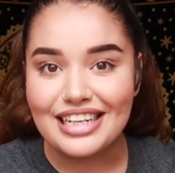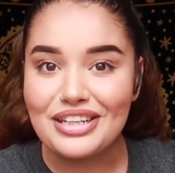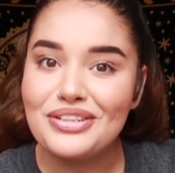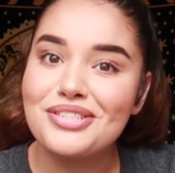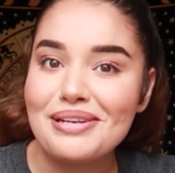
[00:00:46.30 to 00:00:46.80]
I
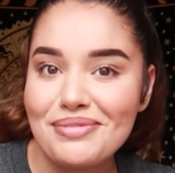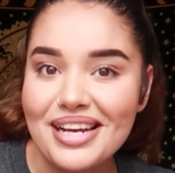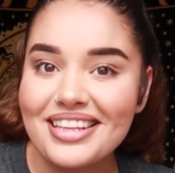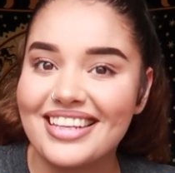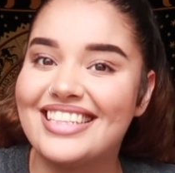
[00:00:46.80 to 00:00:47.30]
lose my
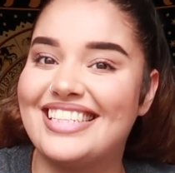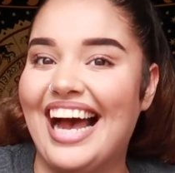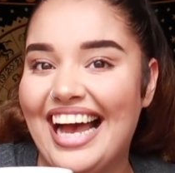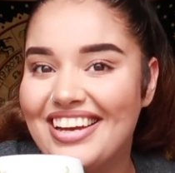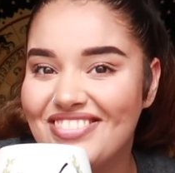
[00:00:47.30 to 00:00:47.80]
breath all the
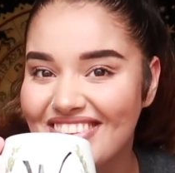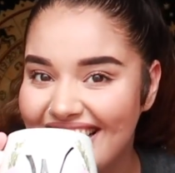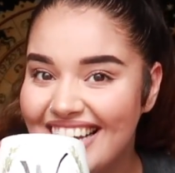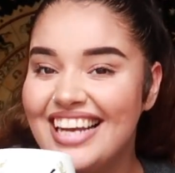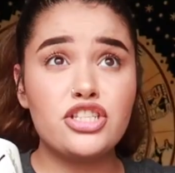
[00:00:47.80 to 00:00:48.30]
time.
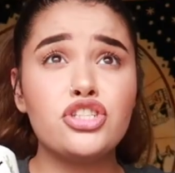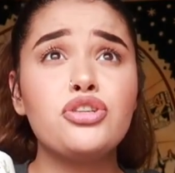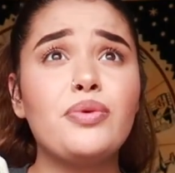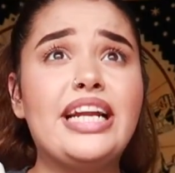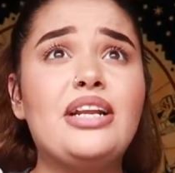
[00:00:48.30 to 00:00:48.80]
It's
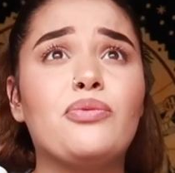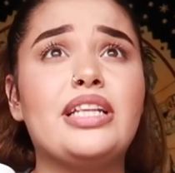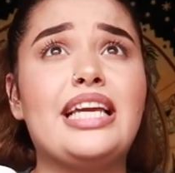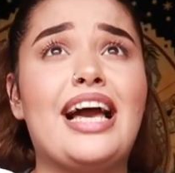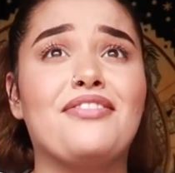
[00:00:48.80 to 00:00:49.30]
also raining
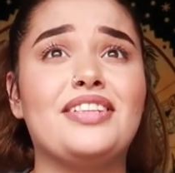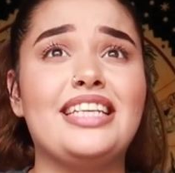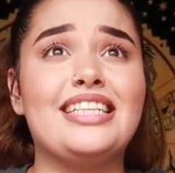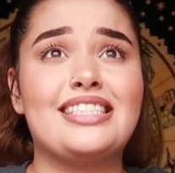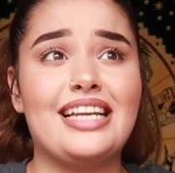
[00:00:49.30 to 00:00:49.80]
really
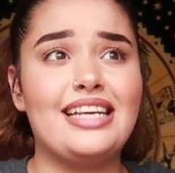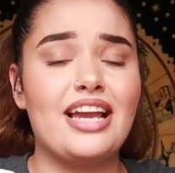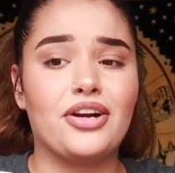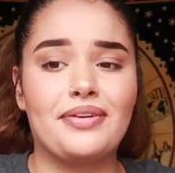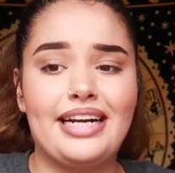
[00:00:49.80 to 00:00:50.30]
heavily in San
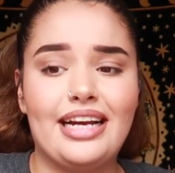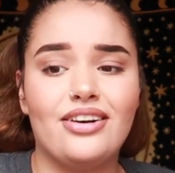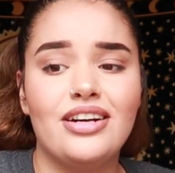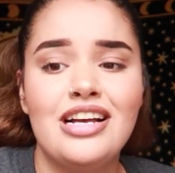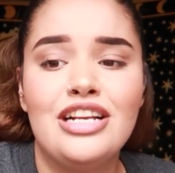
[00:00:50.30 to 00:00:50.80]
Diego right
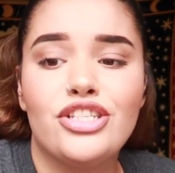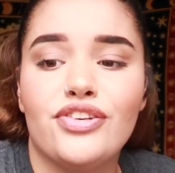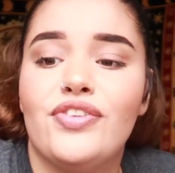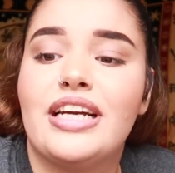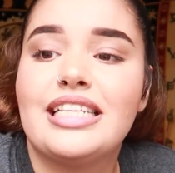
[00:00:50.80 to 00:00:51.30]
now, so
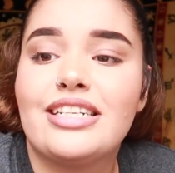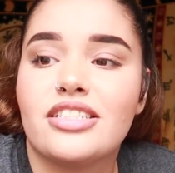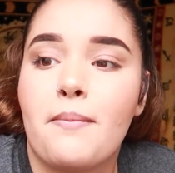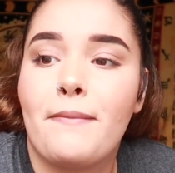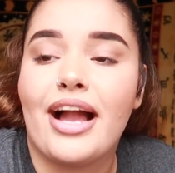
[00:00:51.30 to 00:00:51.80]
if you guys hear
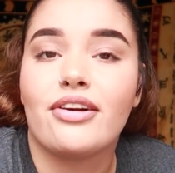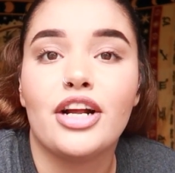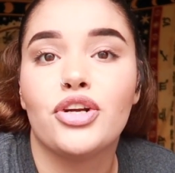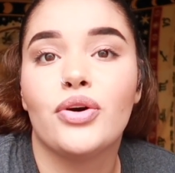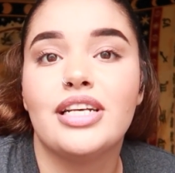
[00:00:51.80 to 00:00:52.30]
some
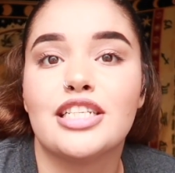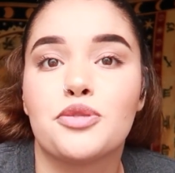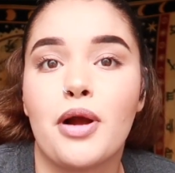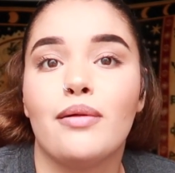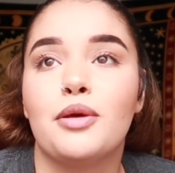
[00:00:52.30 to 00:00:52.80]
background noise, it's
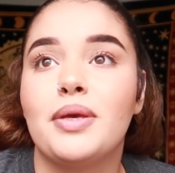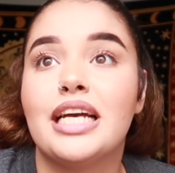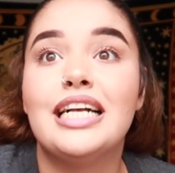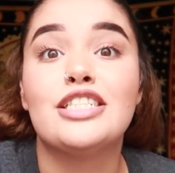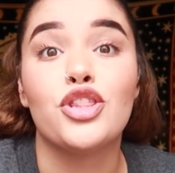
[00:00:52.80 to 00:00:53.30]
probably
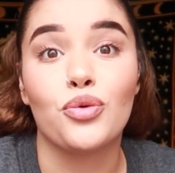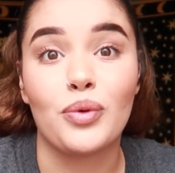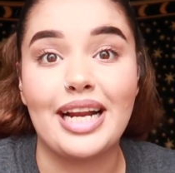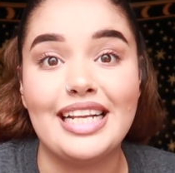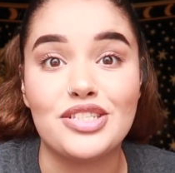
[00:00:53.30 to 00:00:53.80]
because the
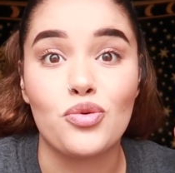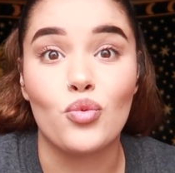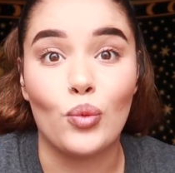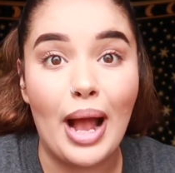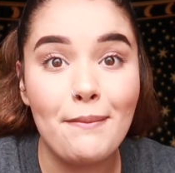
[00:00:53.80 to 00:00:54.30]
rain is
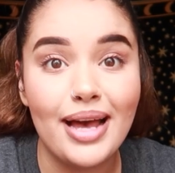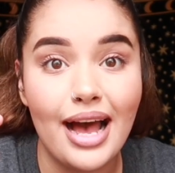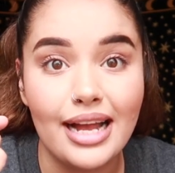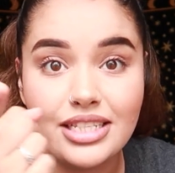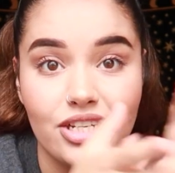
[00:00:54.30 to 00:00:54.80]
right
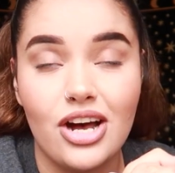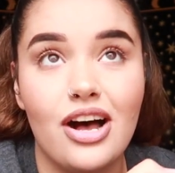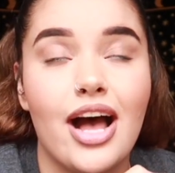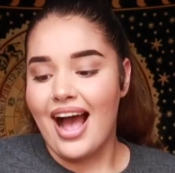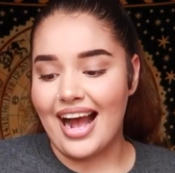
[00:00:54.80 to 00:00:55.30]
behind
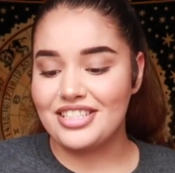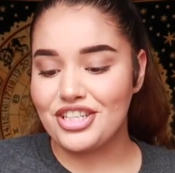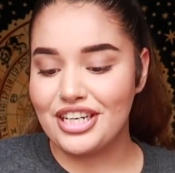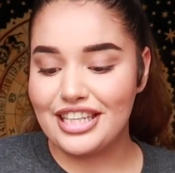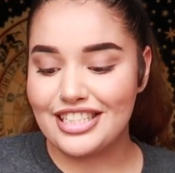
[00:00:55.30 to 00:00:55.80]
y'all. I
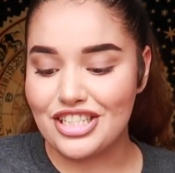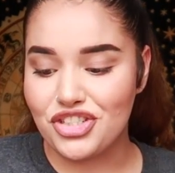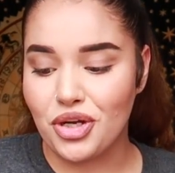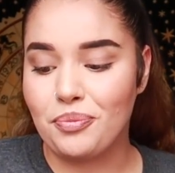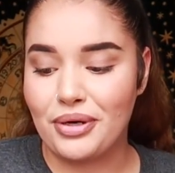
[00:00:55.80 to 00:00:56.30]
started this
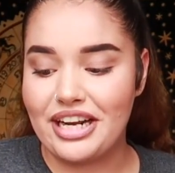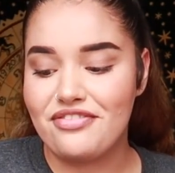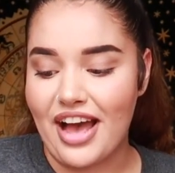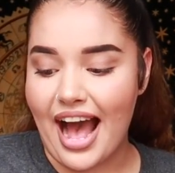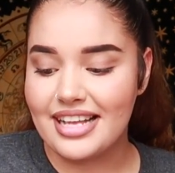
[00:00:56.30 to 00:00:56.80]
intro pretty
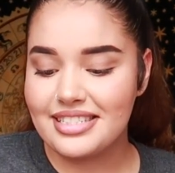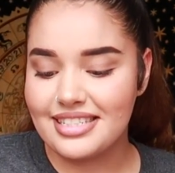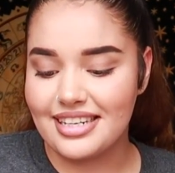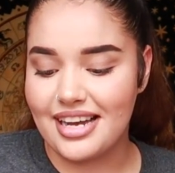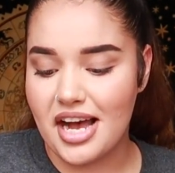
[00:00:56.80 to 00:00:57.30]

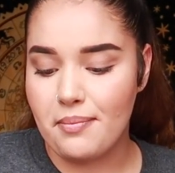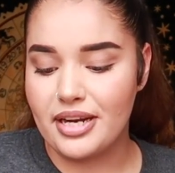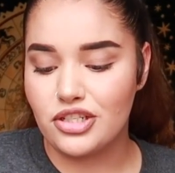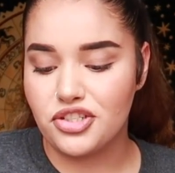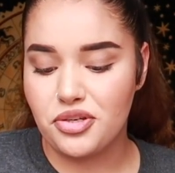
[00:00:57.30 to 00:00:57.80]
fast,
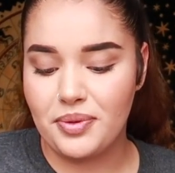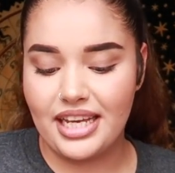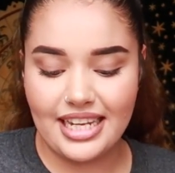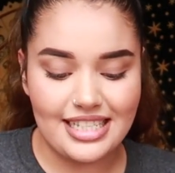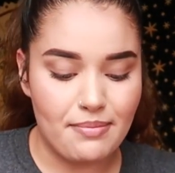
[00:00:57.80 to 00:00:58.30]
but it's also
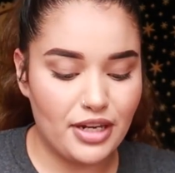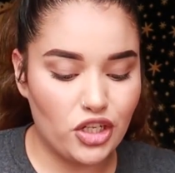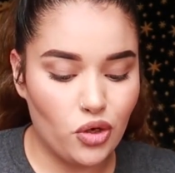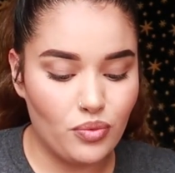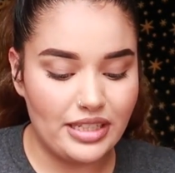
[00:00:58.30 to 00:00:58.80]
because I'm gonna
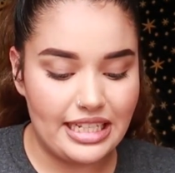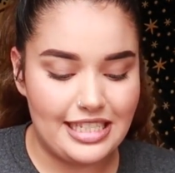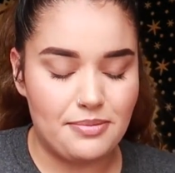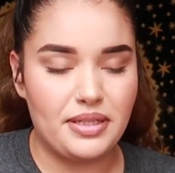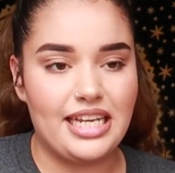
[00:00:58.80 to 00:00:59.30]
go really
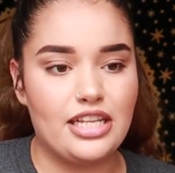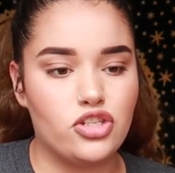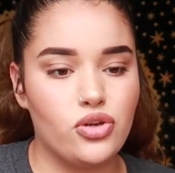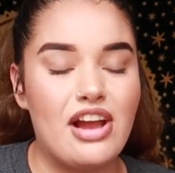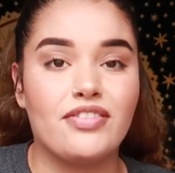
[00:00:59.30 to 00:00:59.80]
deeply
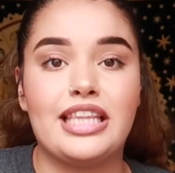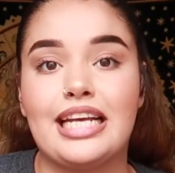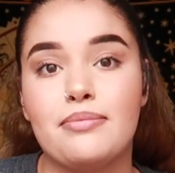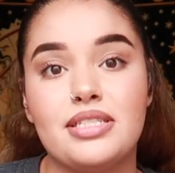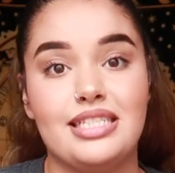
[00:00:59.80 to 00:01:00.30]
into
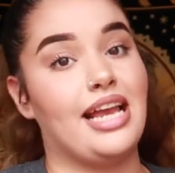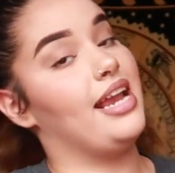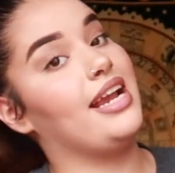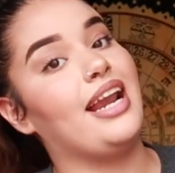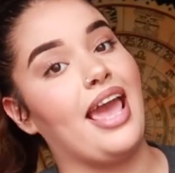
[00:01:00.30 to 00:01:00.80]
everything I'm
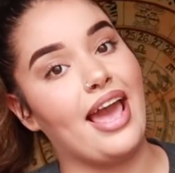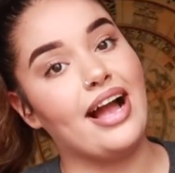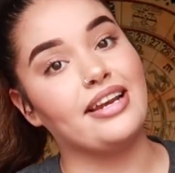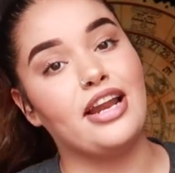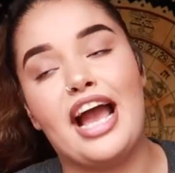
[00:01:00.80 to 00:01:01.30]
saying,
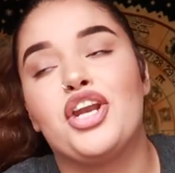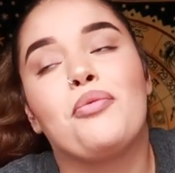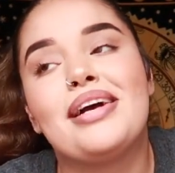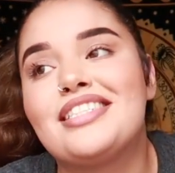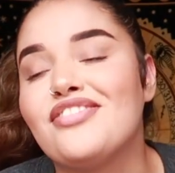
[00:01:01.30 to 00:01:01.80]
and I
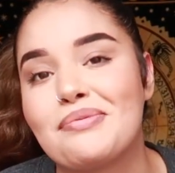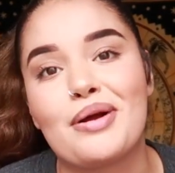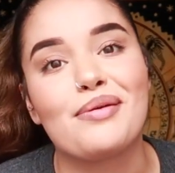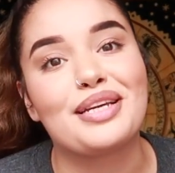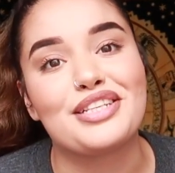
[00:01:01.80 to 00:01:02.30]
know myself, I'm
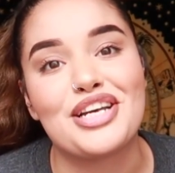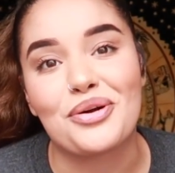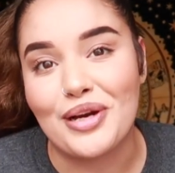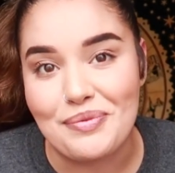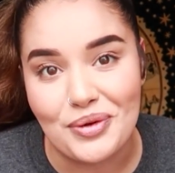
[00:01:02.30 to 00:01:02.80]
probably gonna
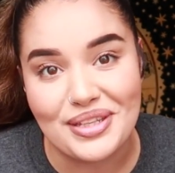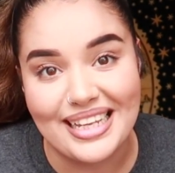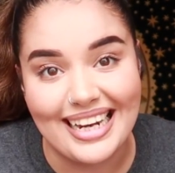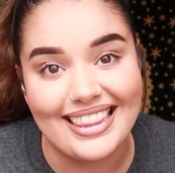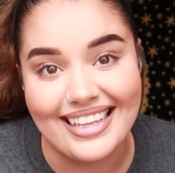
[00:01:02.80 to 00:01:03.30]
talk way more
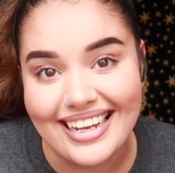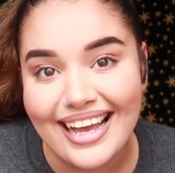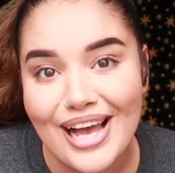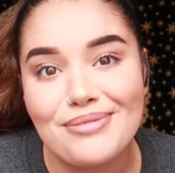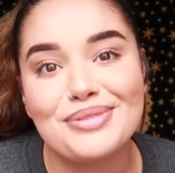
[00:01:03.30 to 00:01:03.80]
than I think I
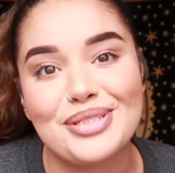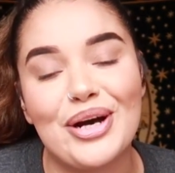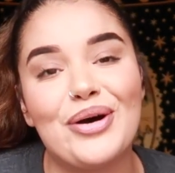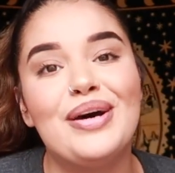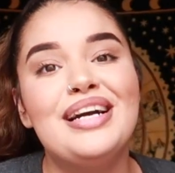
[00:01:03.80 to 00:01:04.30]
am,
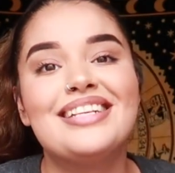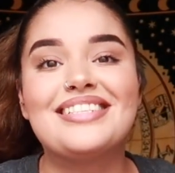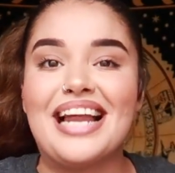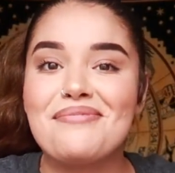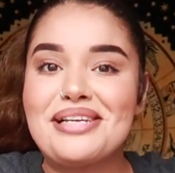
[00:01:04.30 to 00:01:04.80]
so
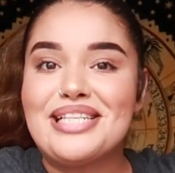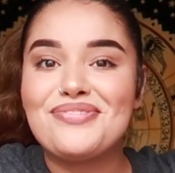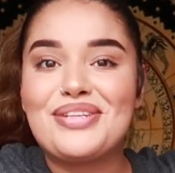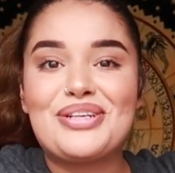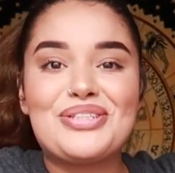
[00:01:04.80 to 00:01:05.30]
to not make
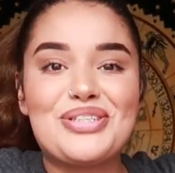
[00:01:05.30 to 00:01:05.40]
this video